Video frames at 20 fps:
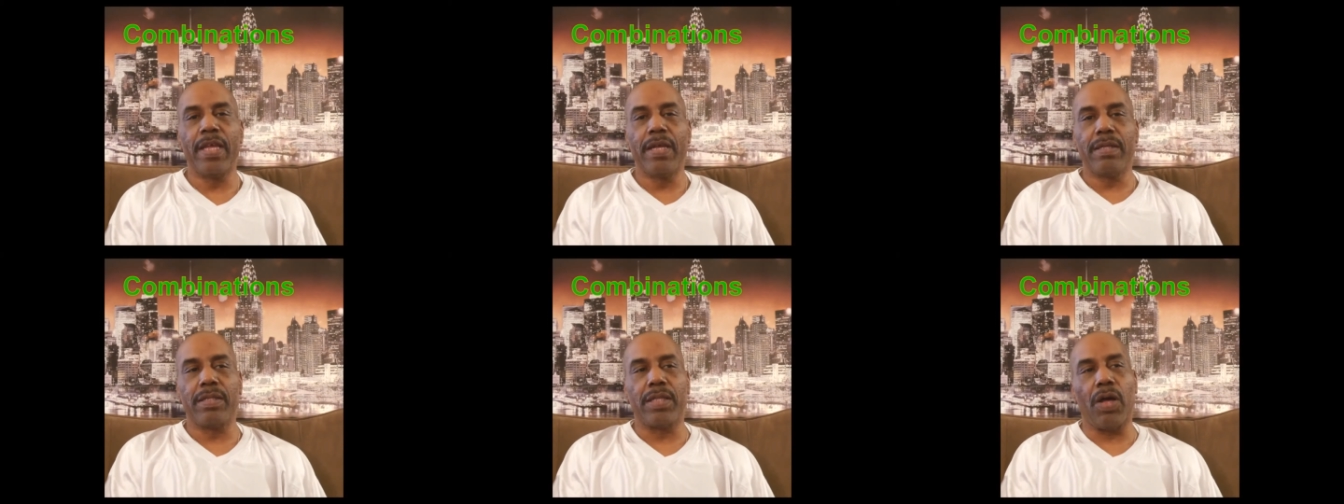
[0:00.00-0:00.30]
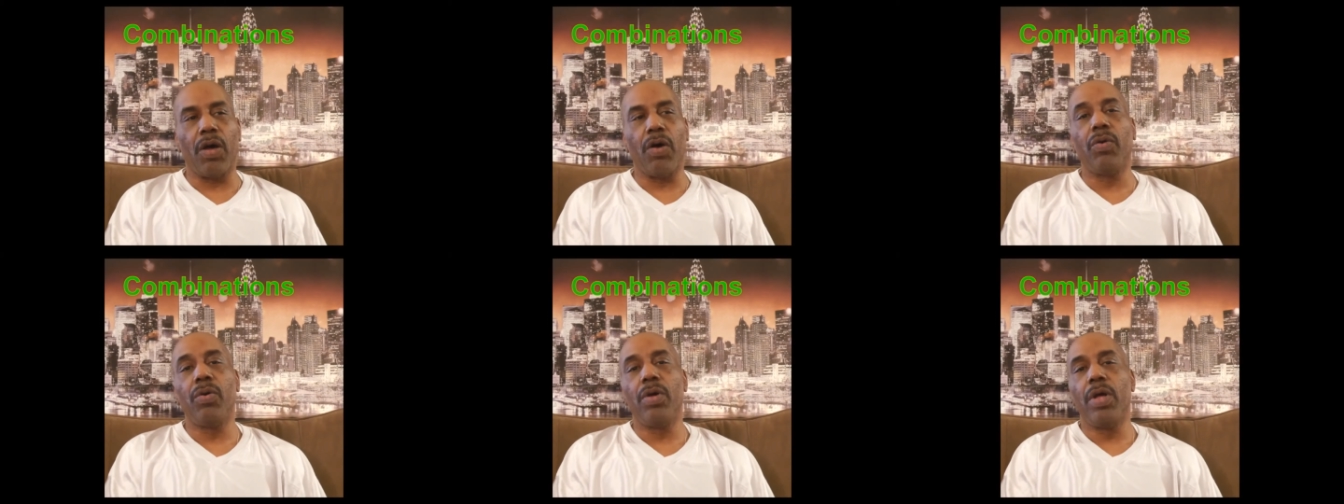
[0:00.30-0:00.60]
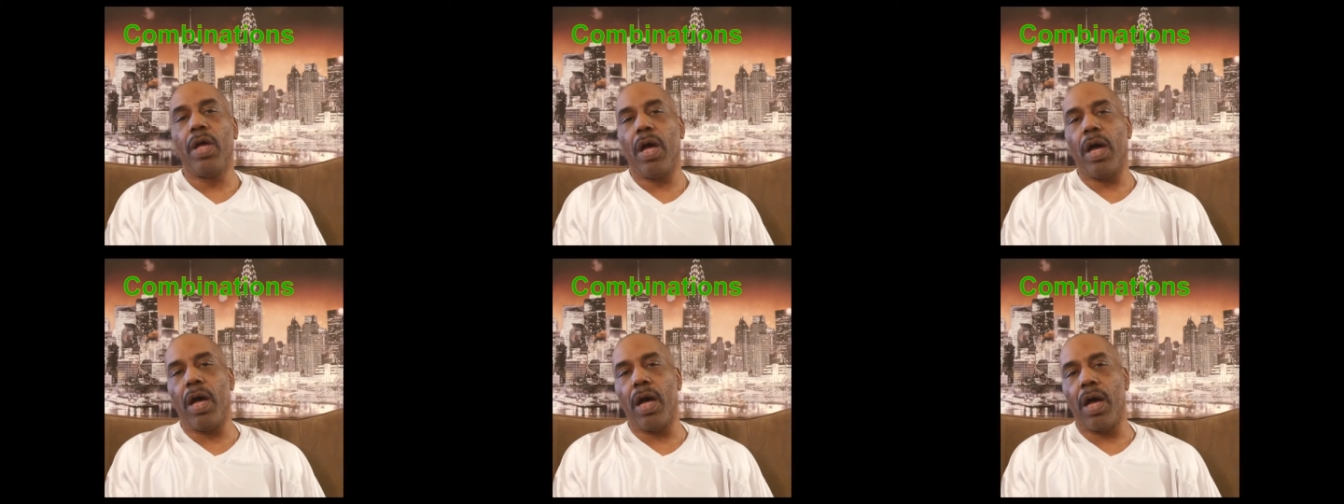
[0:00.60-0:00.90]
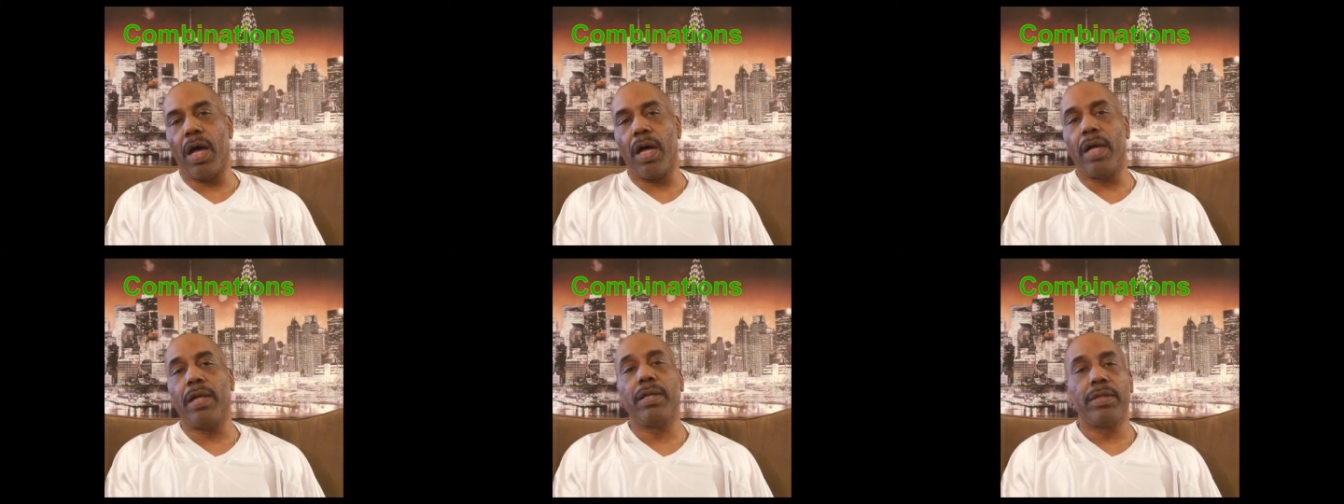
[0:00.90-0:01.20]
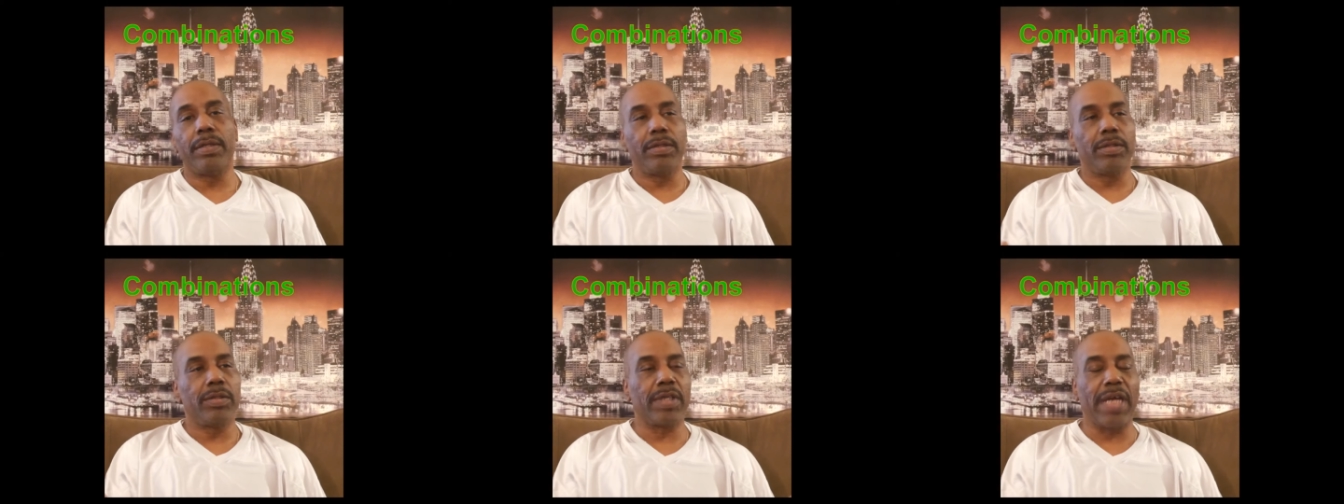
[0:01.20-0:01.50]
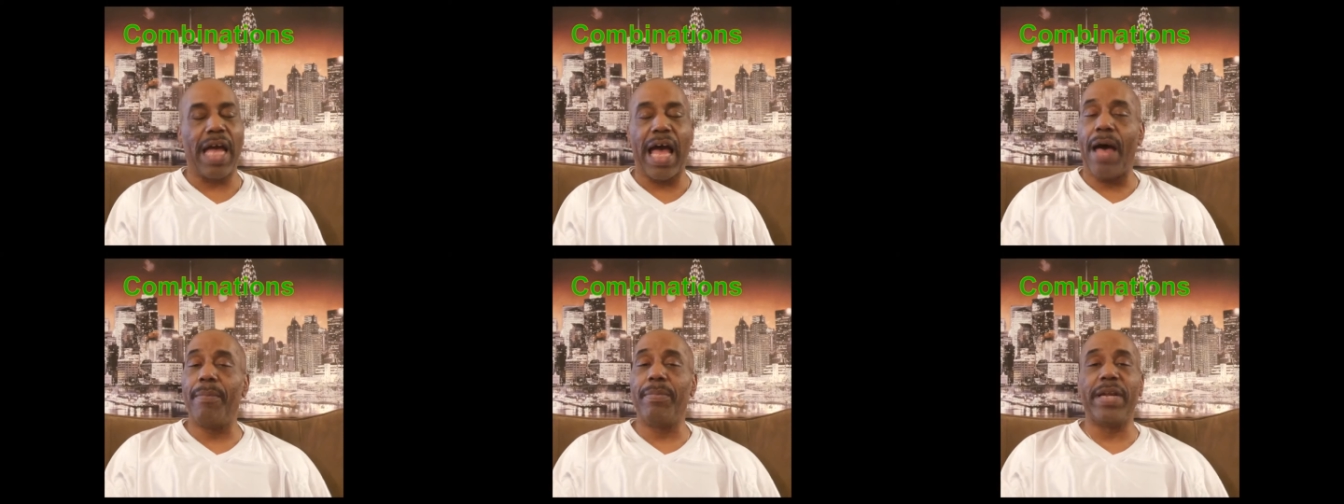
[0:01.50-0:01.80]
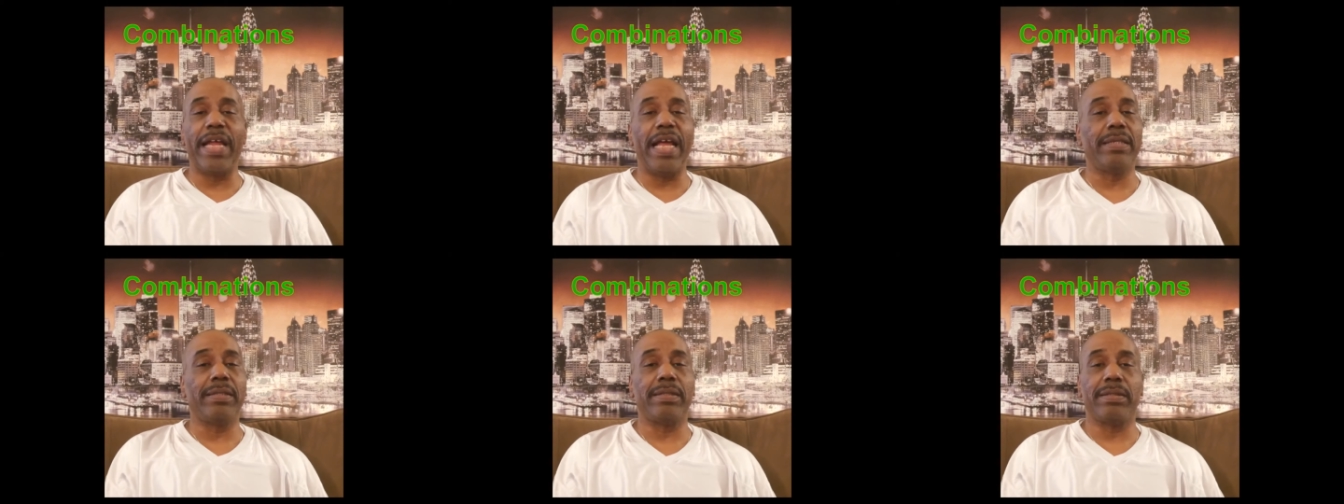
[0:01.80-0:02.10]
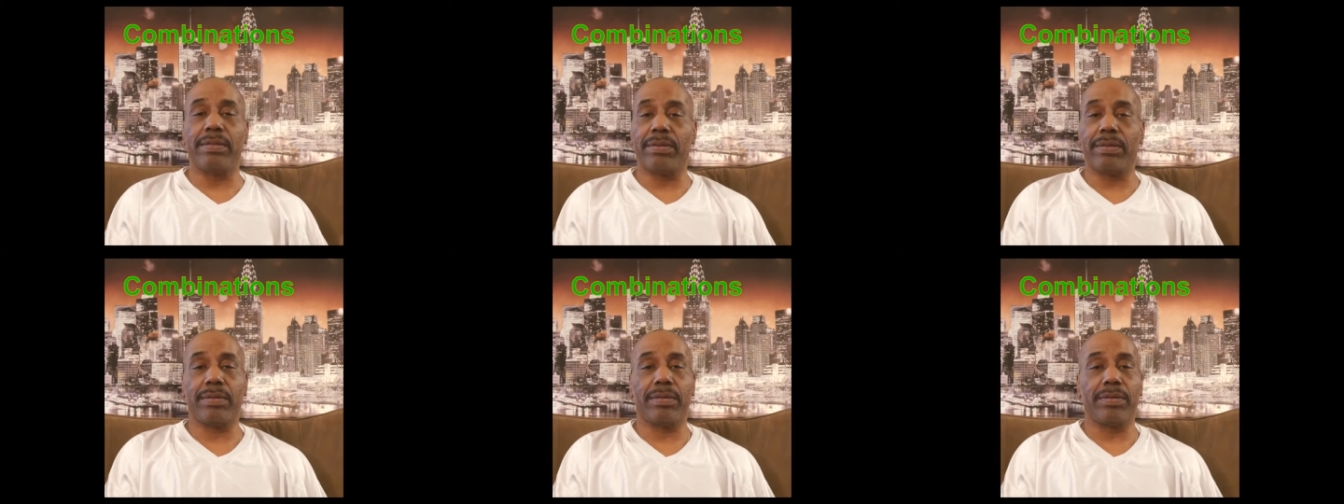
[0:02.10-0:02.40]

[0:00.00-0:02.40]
So combinations,